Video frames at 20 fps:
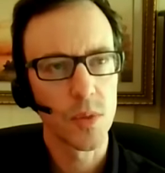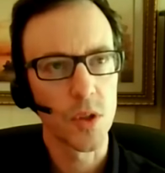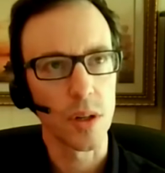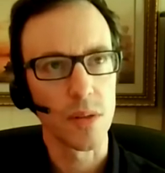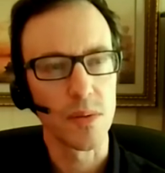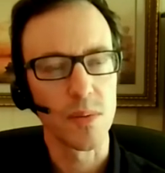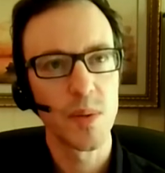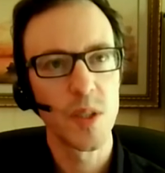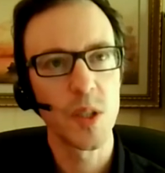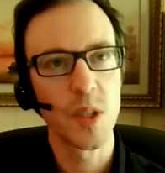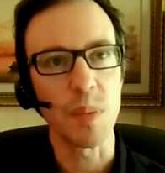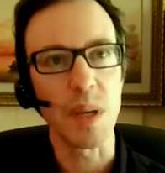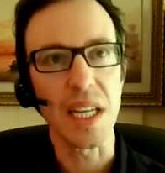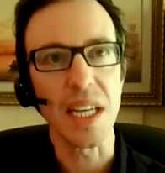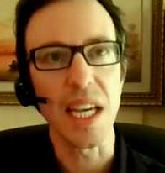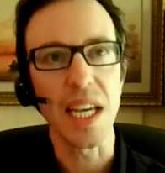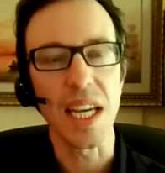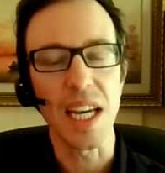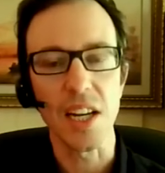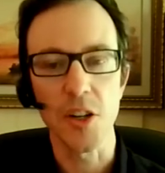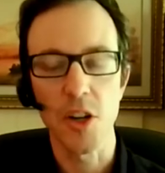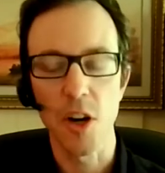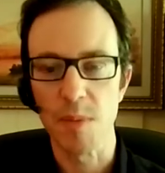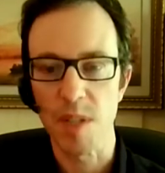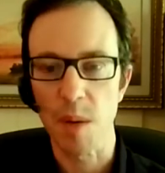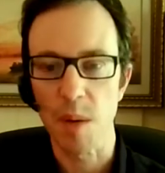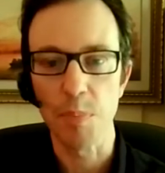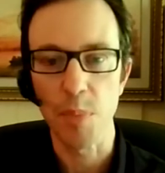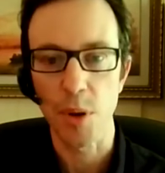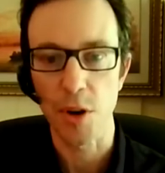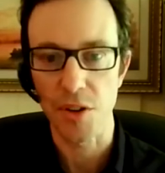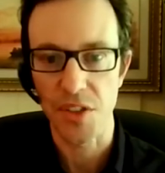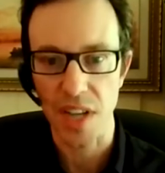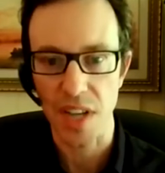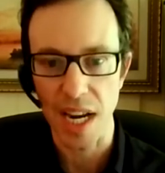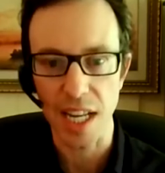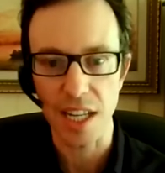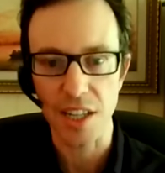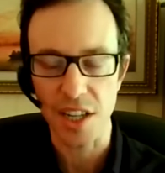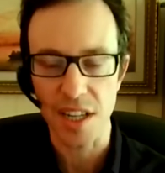sort of speaking in terms of
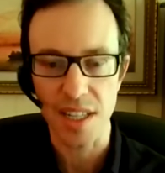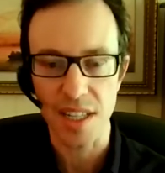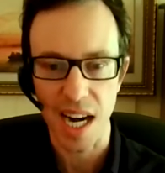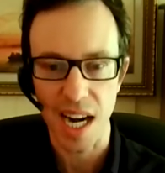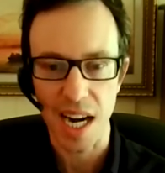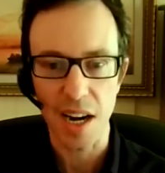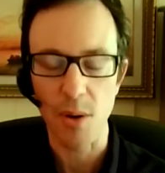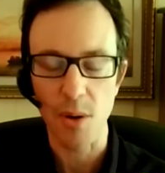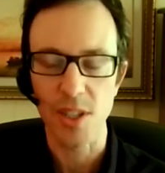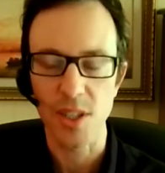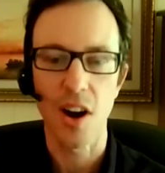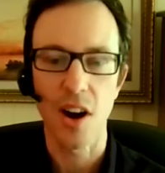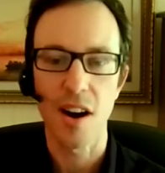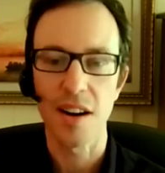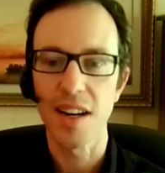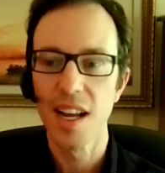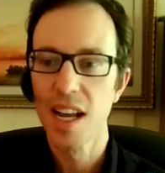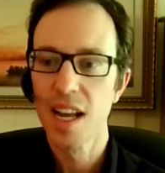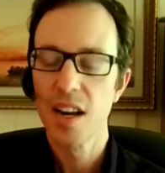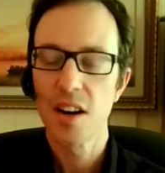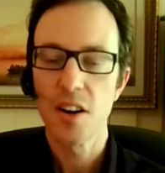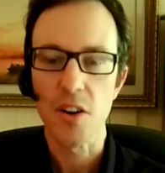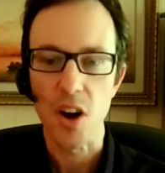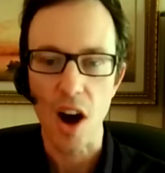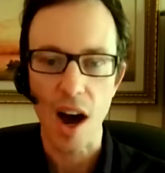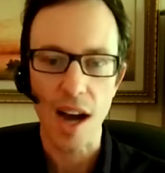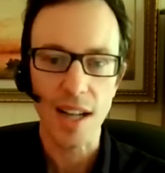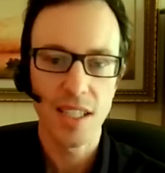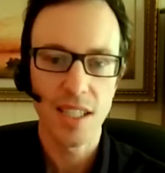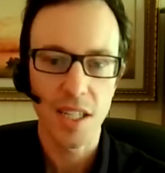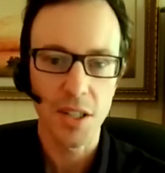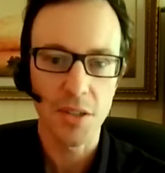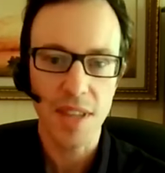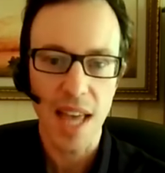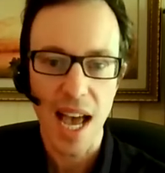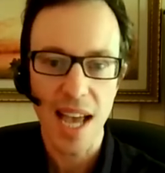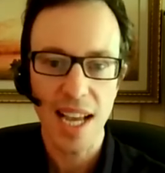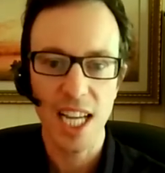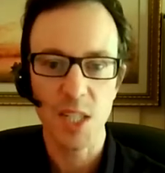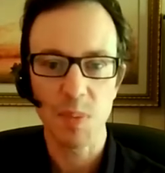percentages. And I know it's hard not to do
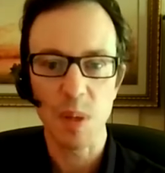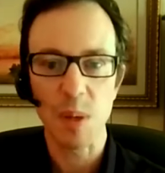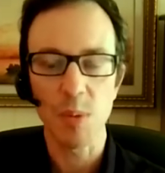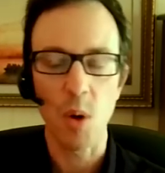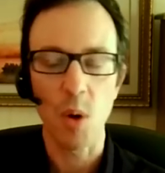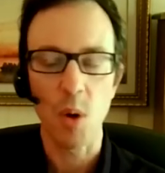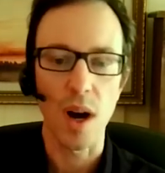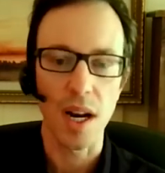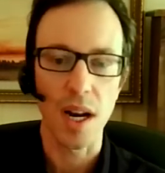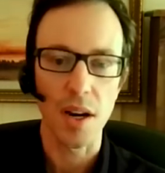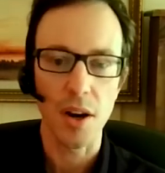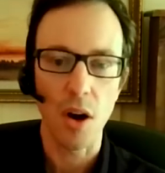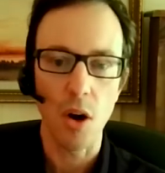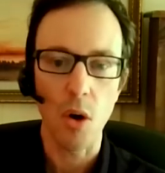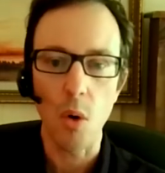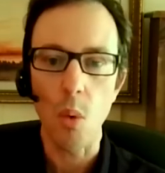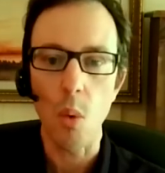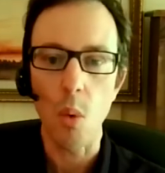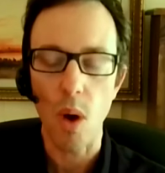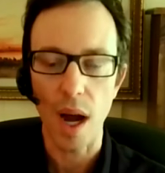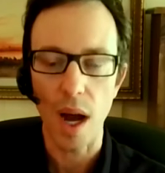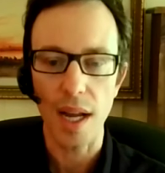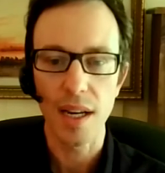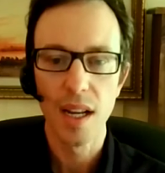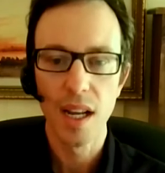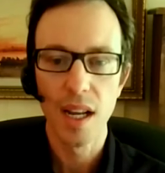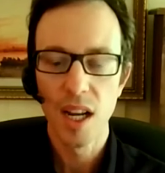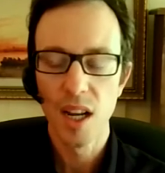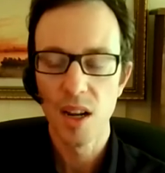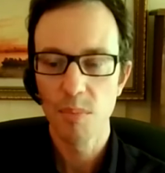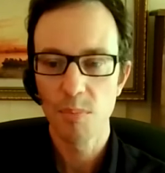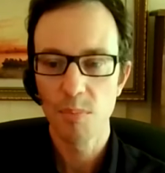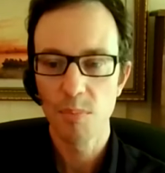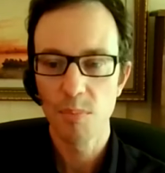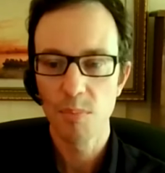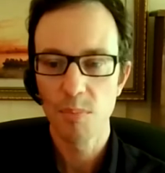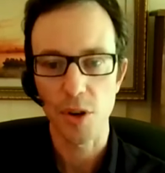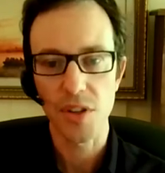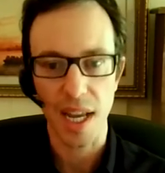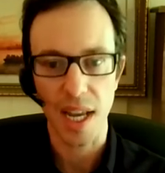that because people want to know what
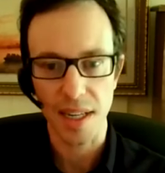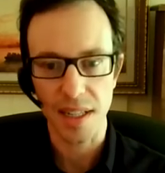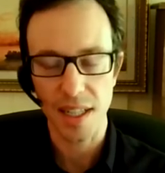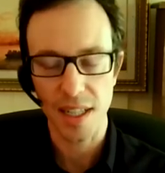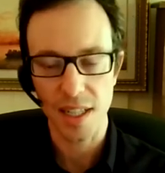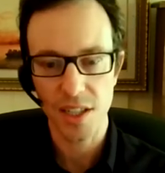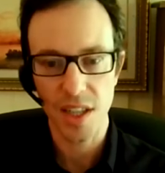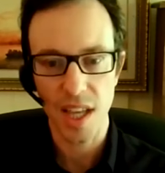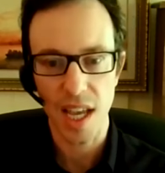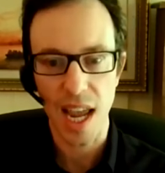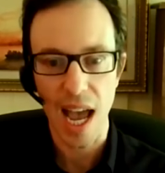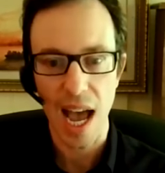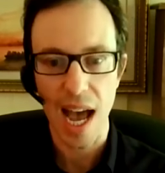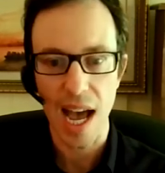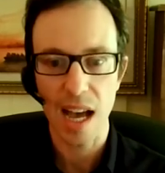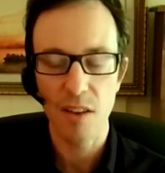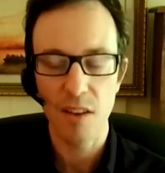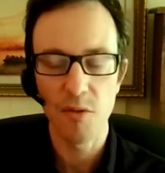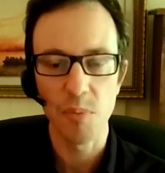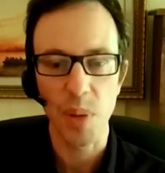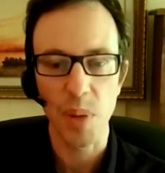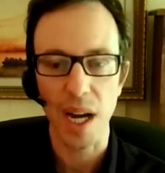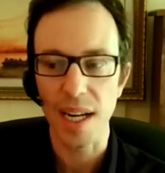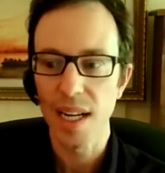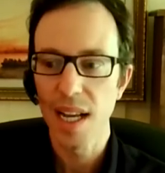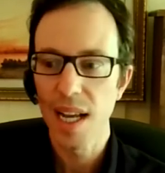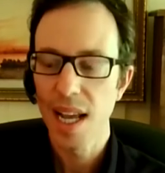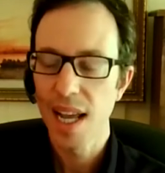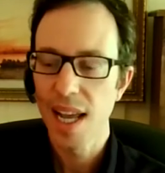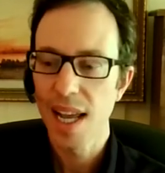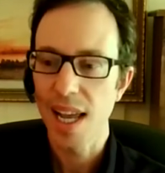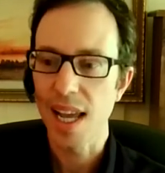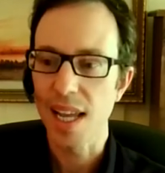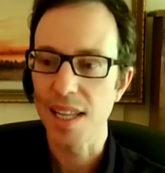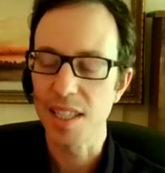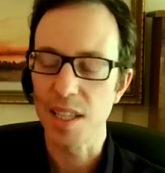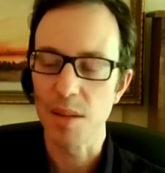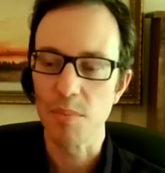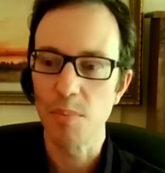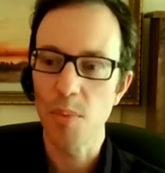percentage they have, but
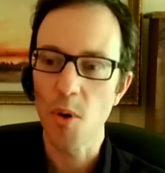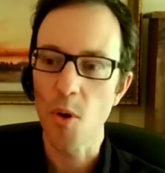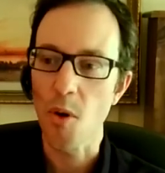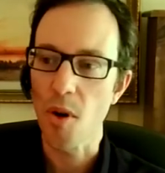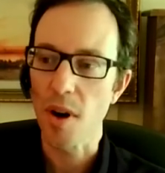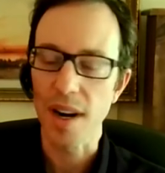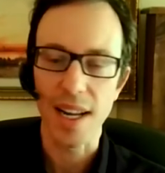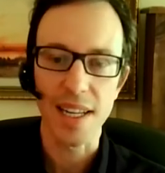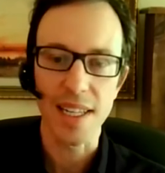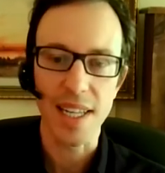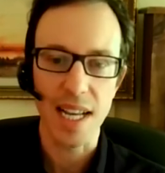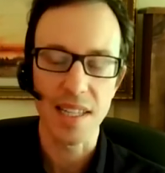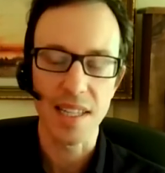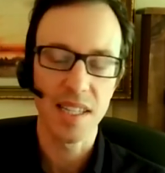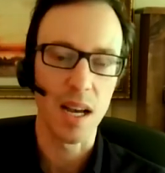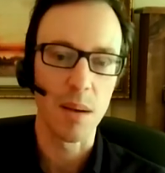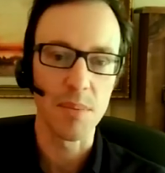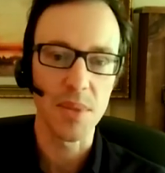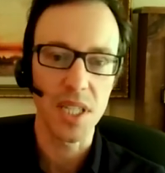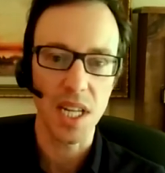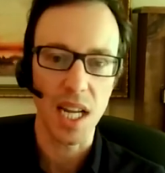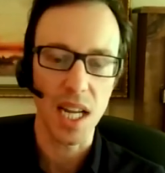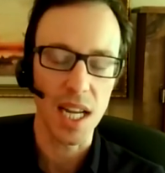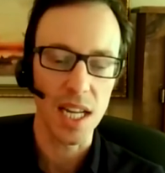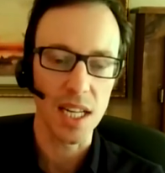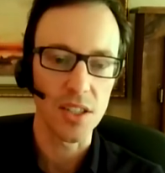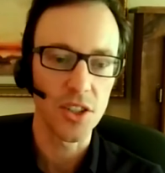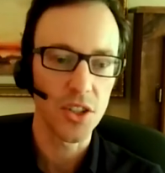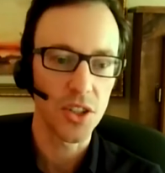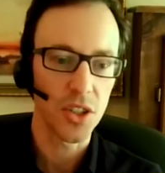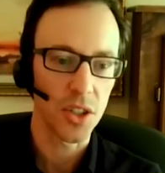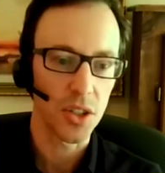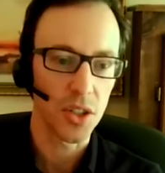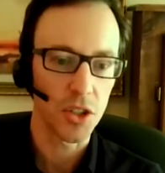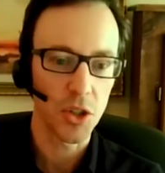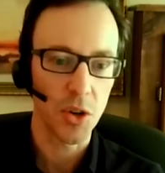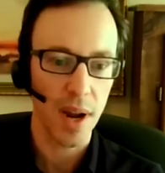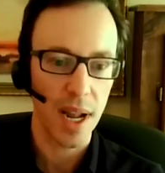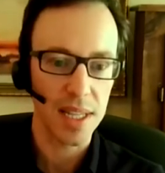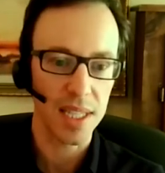it's important at some stage to
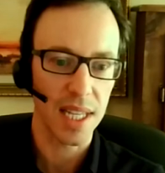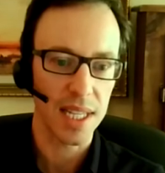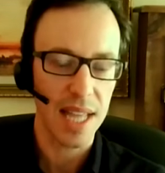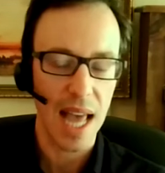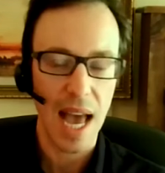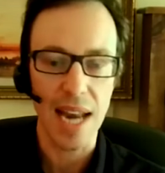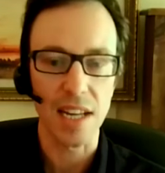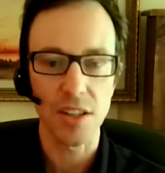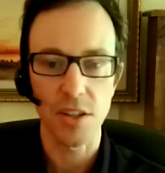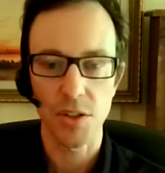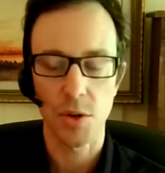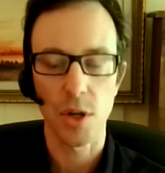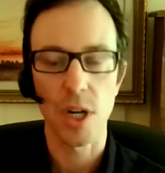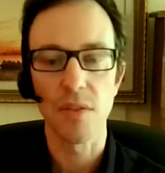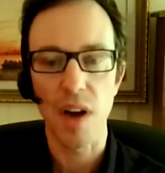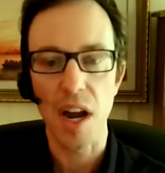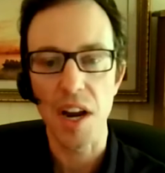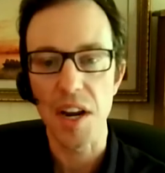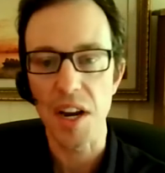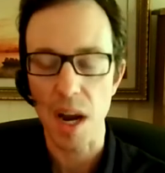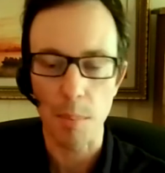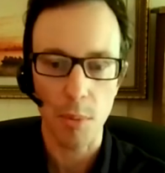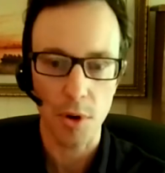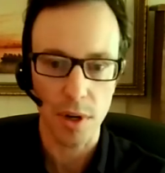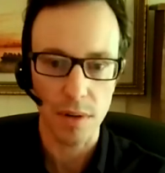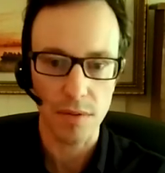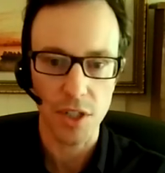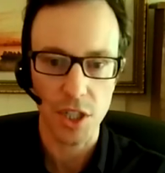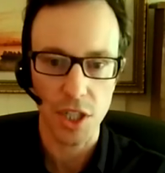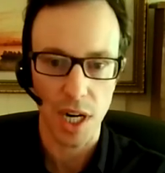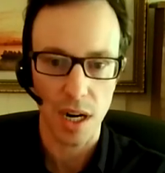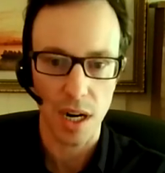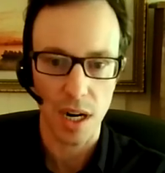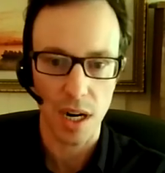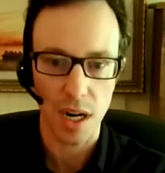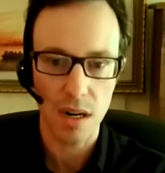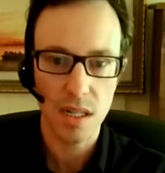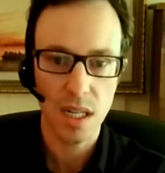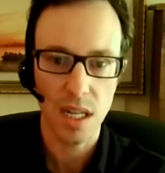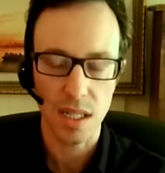translate that into sort of a number of
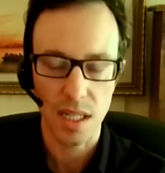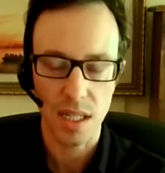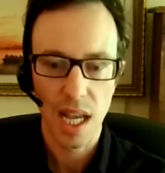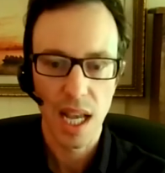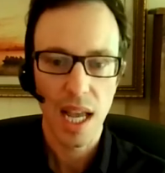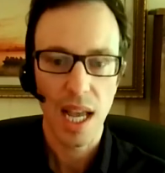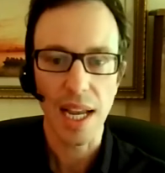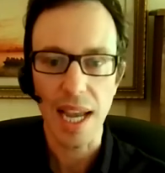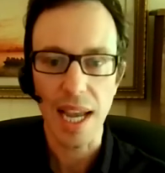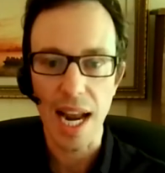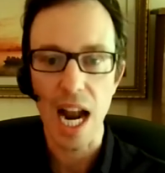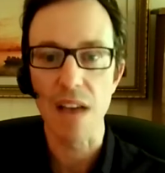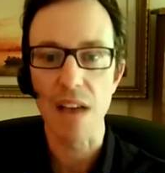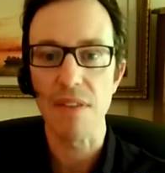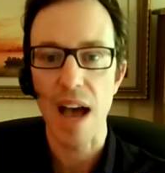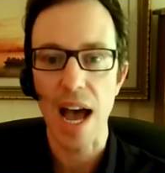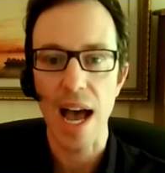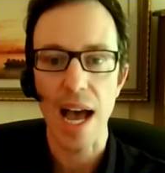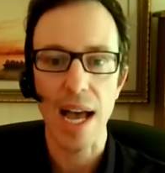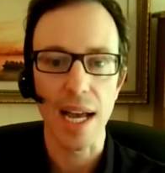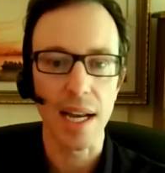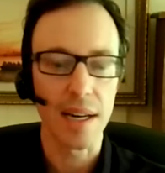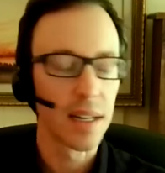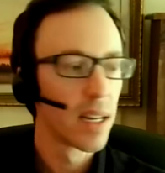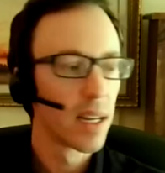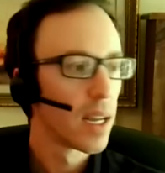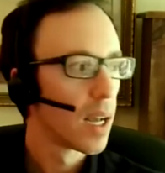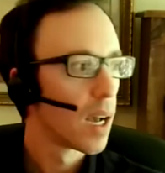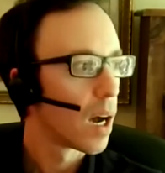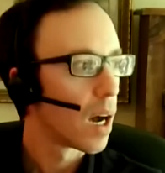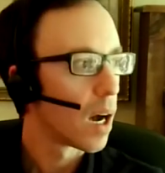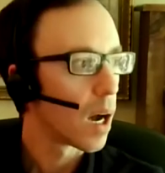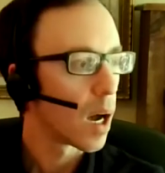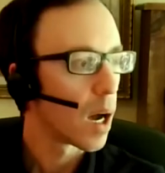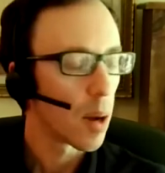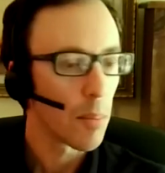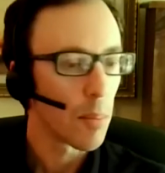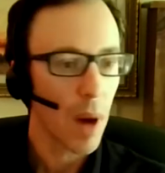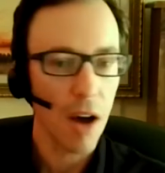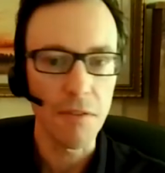shares. Because again, I've had
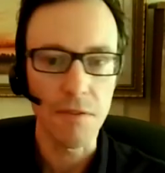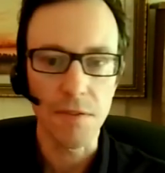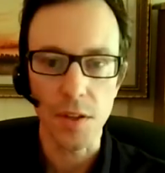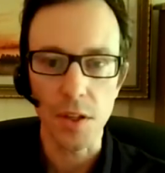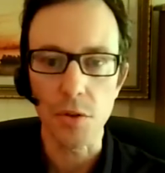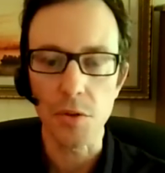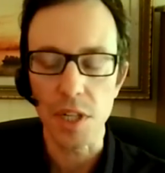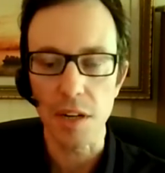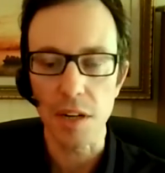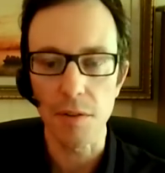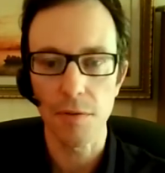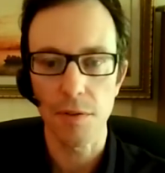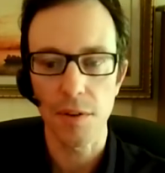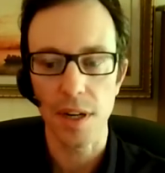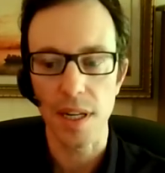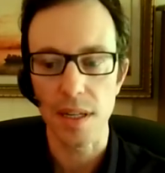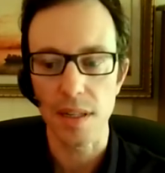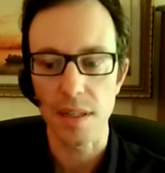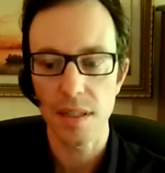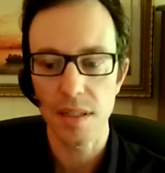a few different